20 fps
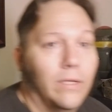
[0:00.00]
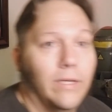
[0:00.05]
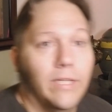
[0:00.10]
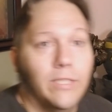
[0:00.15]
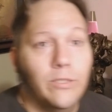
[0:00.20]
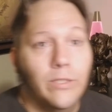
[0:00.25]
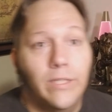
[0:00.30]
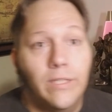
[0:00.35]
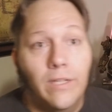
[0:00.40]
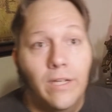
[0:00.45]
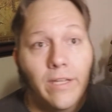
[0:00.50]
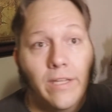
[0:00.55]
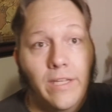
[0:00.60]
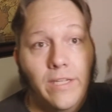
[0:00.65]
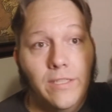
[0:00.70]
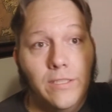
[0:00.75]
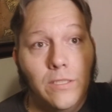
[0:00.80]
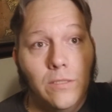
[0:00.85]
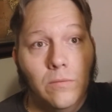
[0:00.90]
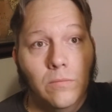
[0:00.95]
I drink a lot of
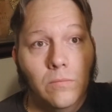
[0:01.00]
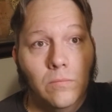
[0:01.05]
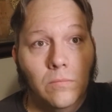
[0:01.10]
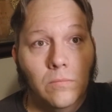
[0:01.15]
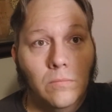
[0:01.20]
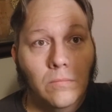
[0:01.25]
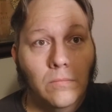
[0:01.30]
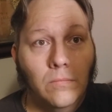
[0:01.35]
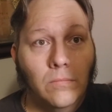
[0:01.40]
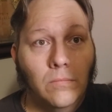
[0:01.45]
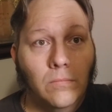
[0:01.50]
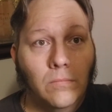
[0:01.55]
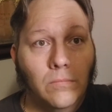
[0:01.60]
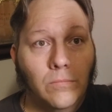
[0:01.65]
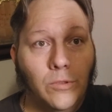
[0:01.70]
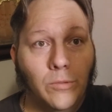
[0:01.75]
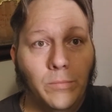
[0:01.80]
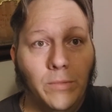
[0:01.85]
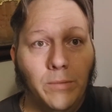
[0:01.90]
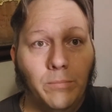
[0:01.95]
these
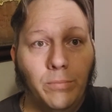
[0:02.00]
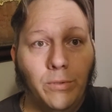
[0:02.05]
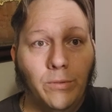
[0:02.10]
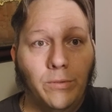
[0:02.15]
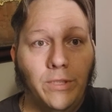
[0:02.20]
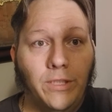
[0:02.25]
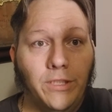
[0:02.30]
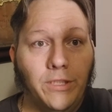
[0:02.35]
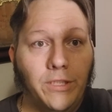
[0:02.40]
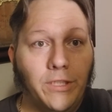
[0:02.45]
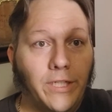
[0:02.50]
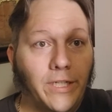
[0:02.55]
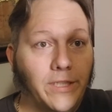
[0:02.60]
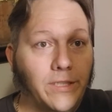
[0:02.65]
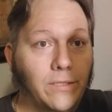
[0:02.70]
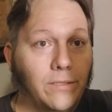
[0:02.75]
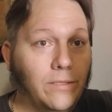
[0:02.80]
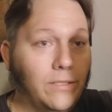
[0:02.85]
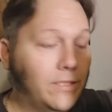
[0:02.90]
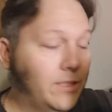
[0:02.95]
Premier protein
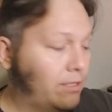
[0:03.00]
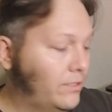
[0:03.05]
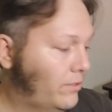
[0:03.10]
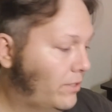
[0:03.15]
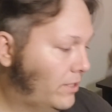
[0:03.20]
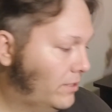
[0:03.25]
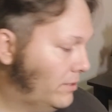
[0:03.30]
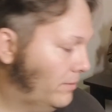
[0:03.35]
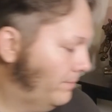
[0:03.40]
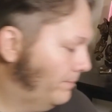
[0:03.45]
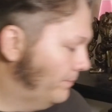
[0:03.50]
shakes. These things are awesome.